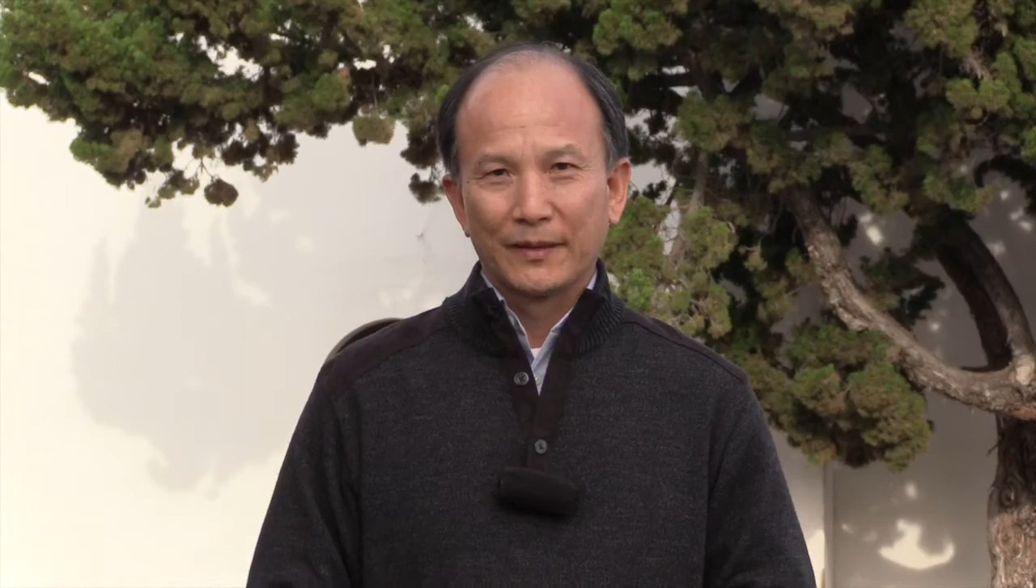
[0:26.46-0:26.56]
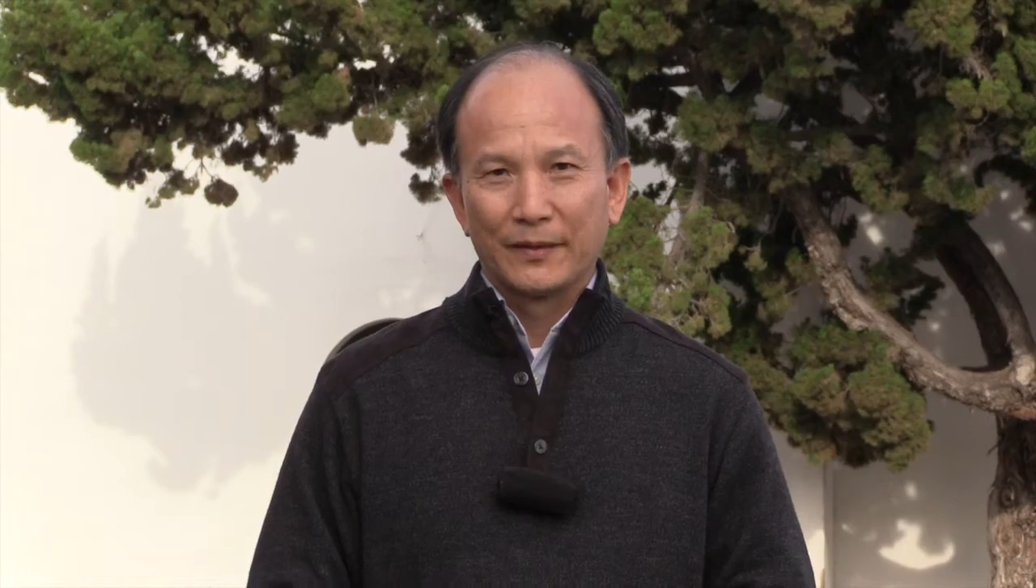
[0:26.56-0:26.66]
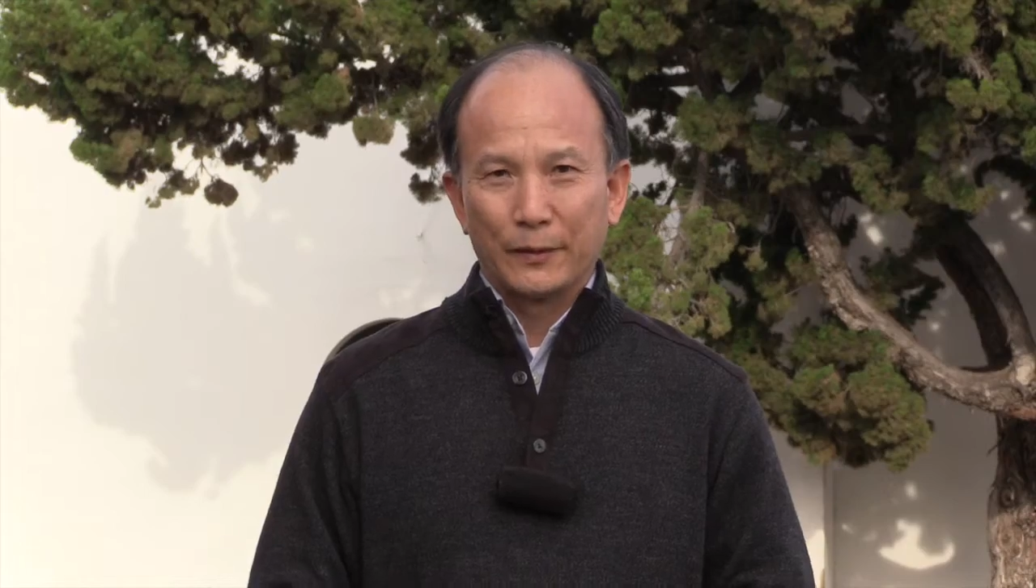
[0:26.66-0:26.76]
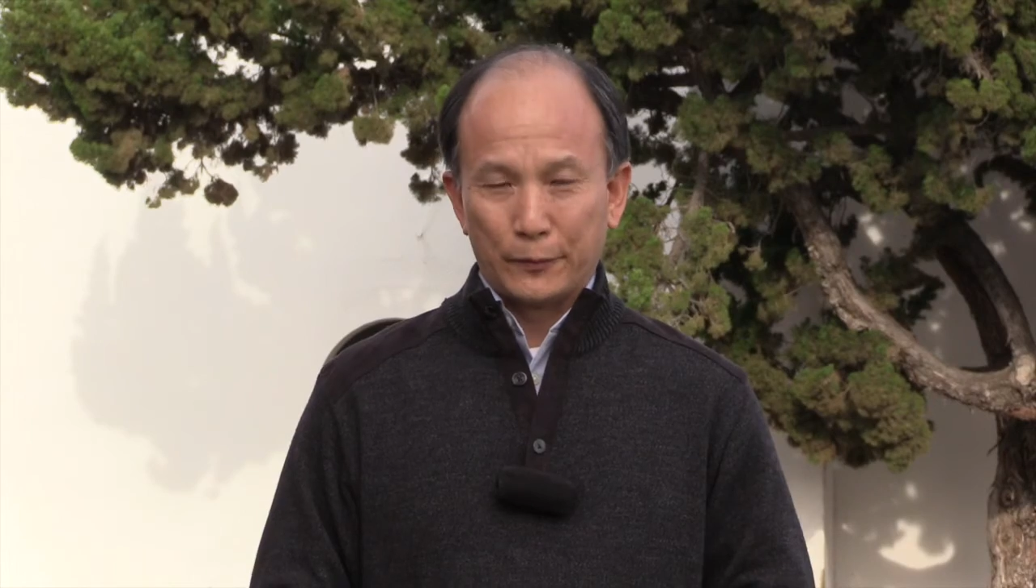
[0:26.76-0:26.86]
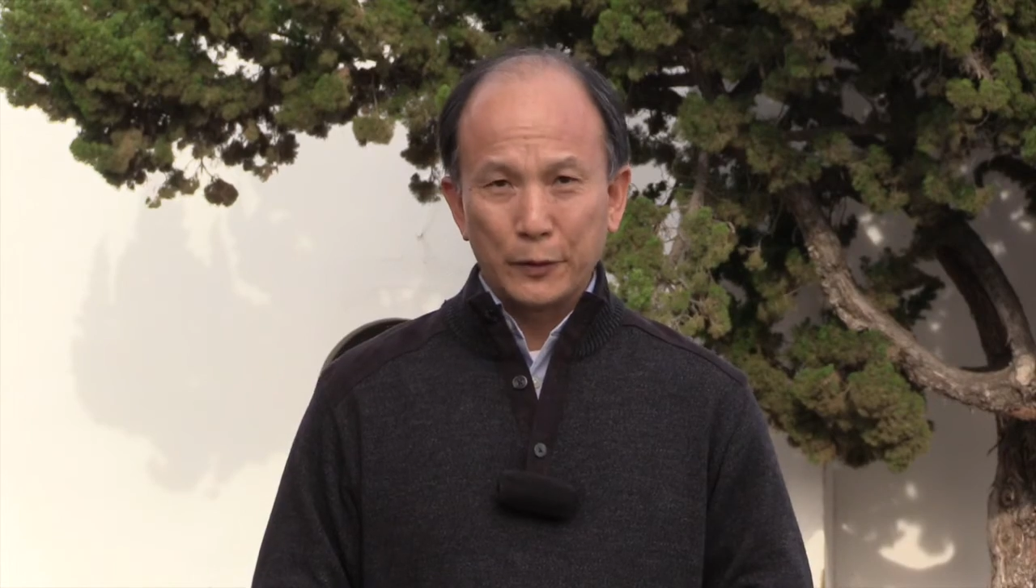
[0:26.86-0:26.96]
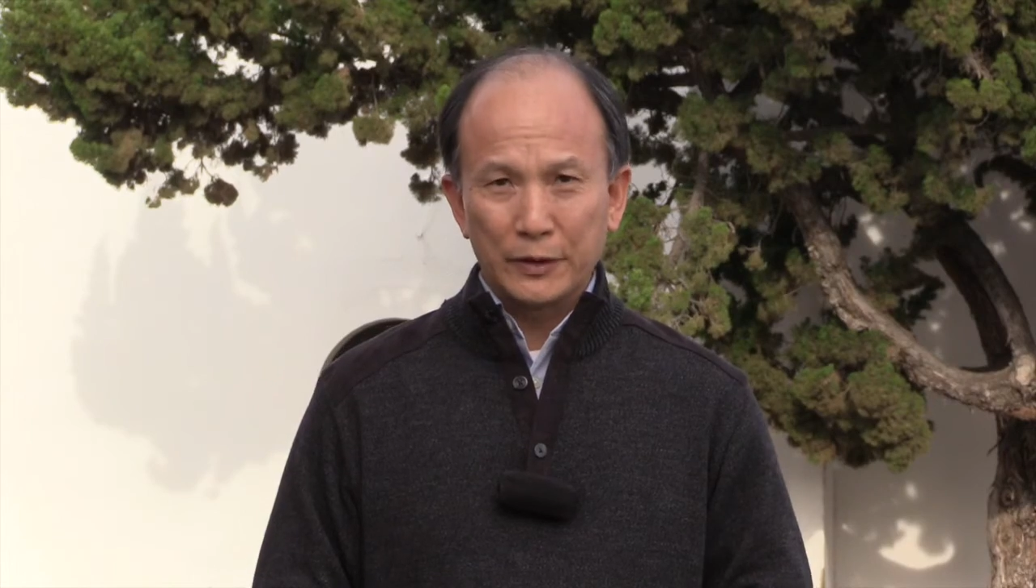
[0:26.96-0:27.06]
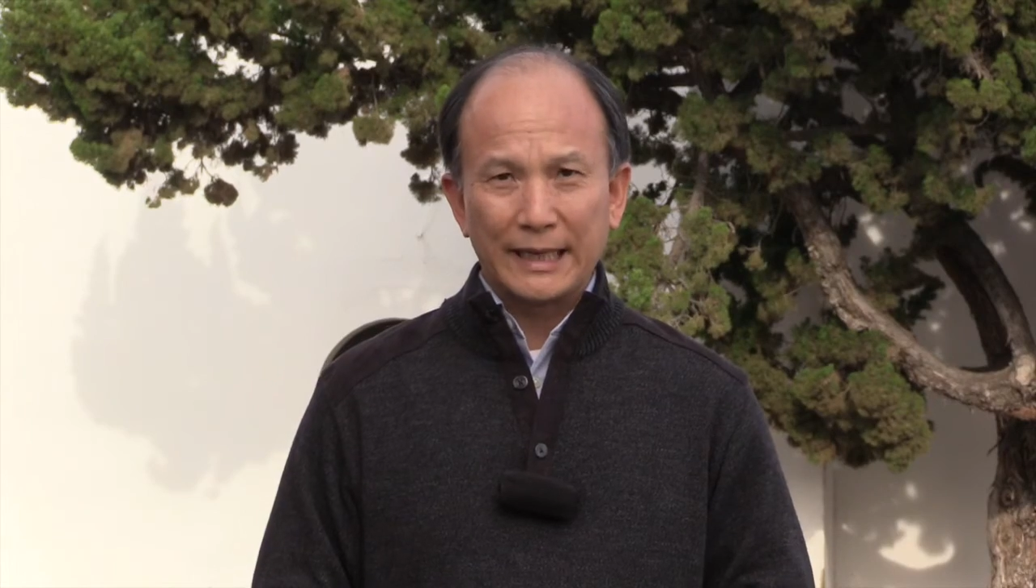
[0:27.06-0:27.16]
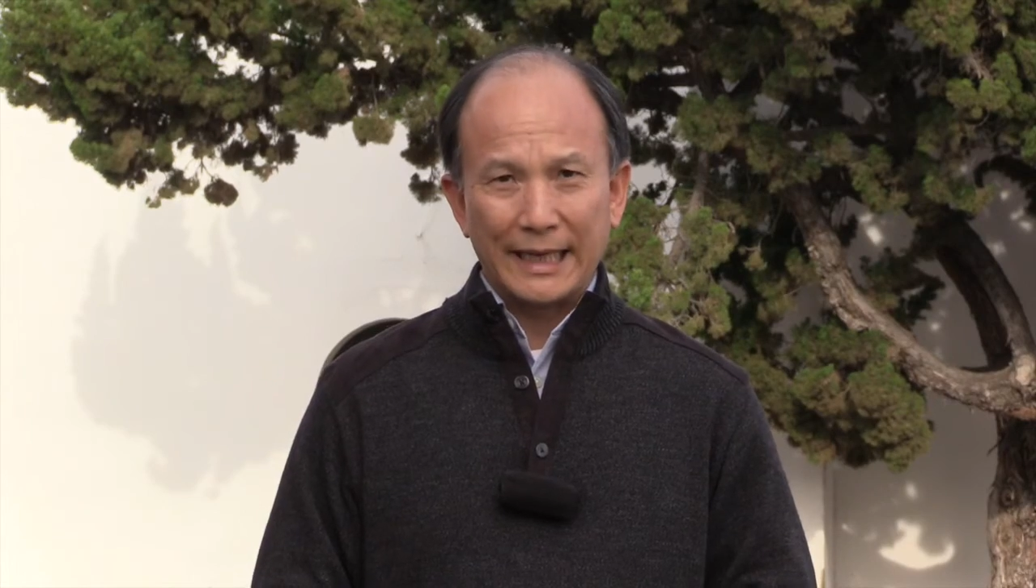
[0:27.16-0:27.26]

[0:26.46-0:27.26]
The first